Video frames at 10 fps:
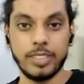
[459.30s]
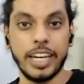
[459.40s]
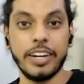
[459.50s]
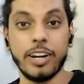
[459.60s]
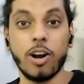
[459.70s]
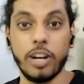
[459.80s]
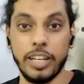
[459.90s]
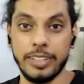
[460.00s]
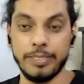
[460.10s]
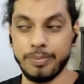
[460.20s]
in a
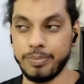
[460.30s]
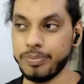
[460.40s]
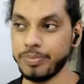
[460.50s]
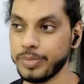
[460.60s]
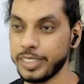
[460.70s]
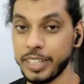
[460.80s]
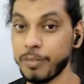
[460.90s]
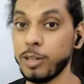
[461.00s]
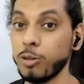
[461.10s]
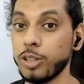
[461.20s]
recording? Say
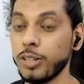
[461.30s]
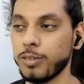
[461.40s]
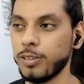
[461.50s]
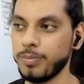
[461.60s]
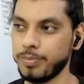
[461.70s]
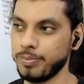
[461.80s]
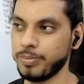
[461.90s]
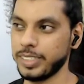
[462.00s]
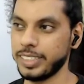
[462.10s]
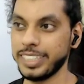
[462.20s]
1, 2, 3, 4.
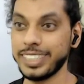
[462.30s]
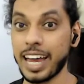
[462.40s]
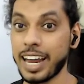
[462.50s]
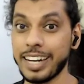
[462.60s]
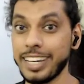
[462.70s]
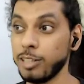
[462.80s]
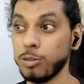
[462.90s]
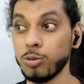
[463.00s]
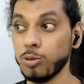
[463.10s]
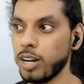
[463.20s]
Say tara riri
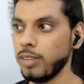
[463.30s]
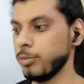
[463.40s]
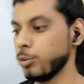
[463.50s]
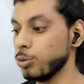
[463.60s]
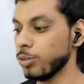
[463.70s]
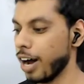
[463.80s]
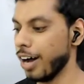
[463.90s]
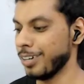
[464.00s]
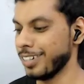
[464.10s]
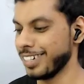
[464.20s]
turura.
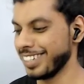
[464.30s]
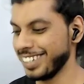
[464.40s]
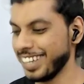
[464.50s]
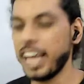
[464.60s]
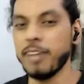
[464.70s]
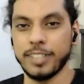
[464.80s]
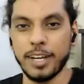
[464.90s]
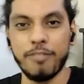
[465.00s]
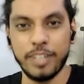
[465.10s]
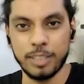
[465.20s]
Anyway,
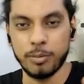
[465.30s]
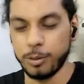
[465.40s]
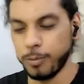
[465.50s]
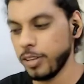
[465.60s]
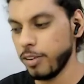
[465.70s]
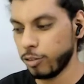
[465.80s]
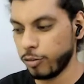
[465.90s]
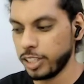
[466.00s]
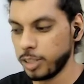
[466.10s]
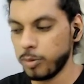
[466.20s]
phase number 2. So
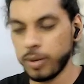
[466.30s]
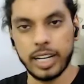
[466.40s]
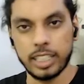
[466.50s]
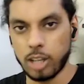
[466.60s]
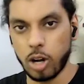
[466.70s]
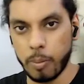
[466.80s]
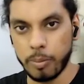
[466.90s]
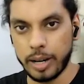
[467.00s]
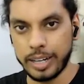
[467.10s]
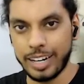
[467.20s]
phase number 1 gets
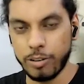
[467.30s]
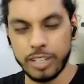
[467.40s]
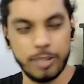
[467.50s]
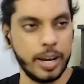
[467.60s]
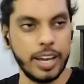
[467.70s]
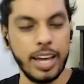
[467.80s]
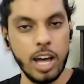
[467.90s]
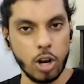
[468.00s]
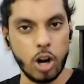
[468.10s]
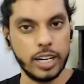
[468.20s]
concluded by
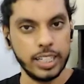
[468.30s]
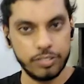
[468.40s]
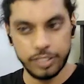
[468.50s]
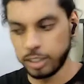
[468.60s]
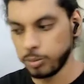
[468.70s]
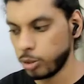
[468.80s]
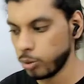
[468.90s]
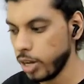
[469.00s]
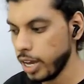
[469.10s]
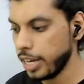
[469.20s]
context. Phase number
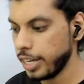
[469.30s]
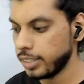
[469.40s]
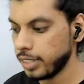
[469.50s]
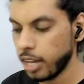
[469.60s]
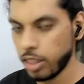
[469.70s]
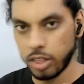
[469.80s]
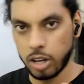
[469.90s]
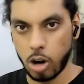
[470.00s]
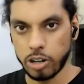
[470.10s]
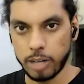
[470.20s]
2 is the
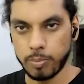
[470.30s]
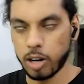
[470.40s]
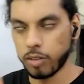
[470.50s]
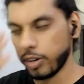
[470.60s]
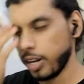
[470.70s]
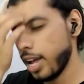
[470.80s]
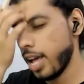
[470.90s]
content part of it.